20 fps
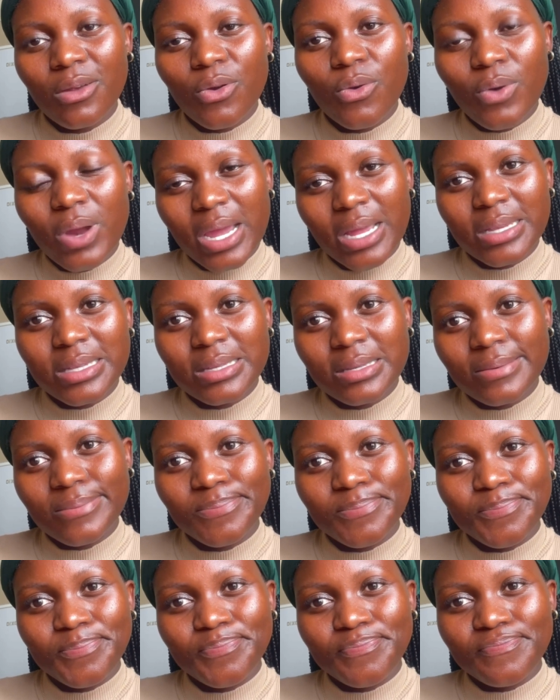right?
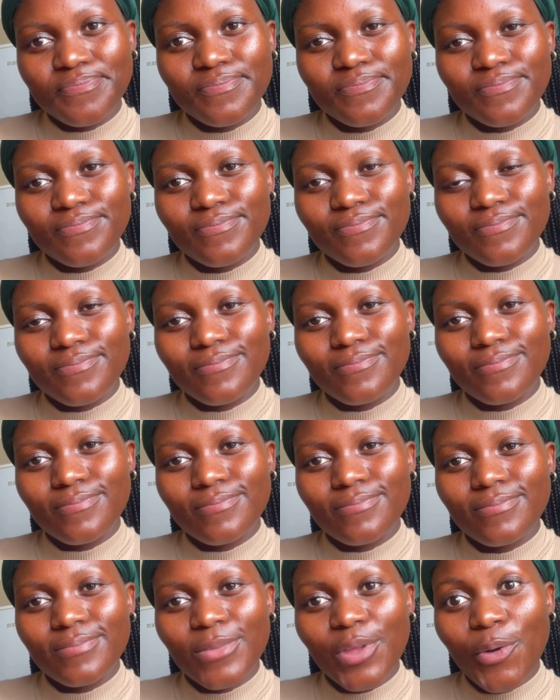
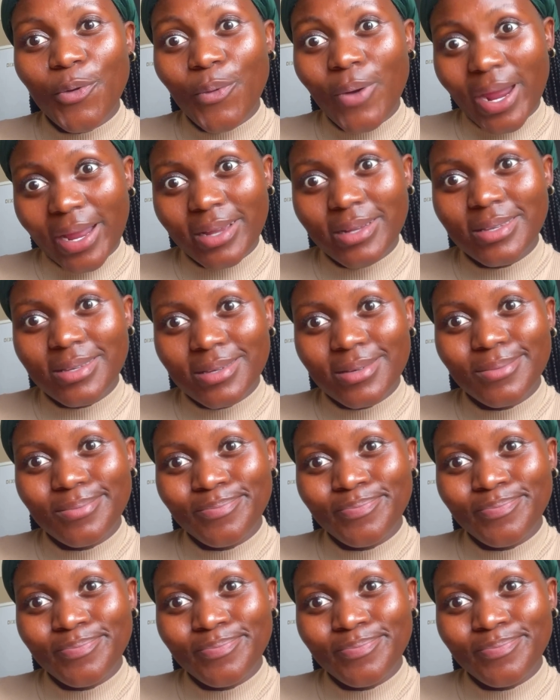Right.